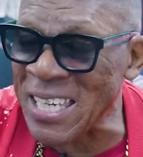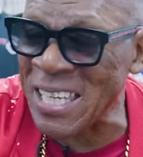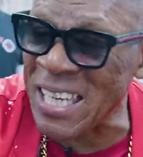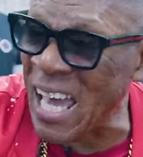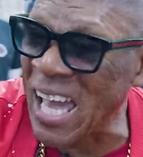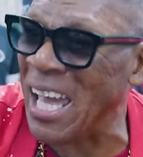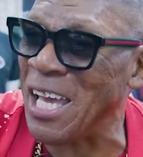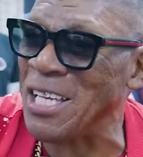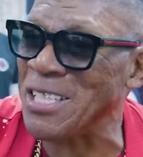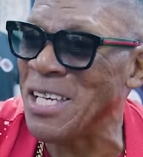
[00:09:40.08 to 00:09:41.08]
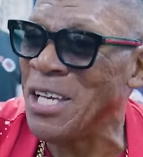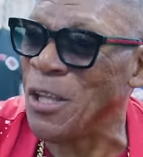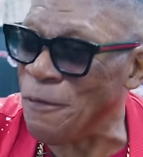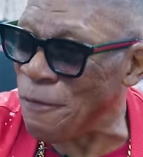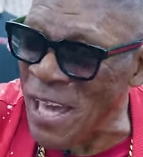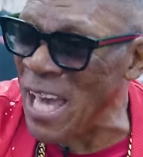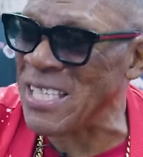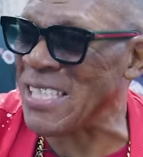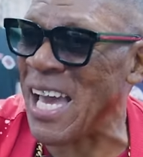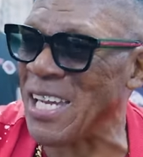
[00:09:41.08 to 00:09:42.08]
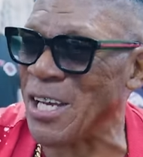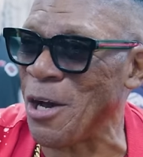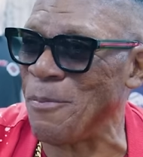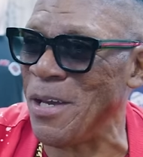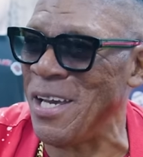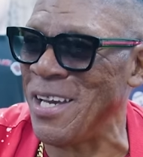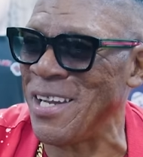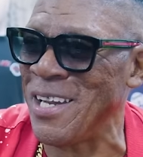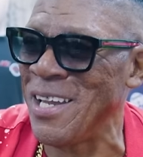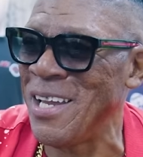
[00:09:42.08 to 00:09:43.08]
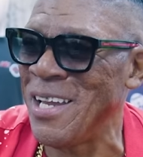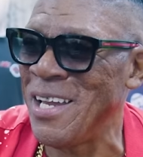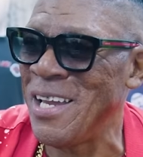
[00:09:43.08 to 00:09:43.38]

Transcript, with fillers: Not the gangs, the feds had to come in.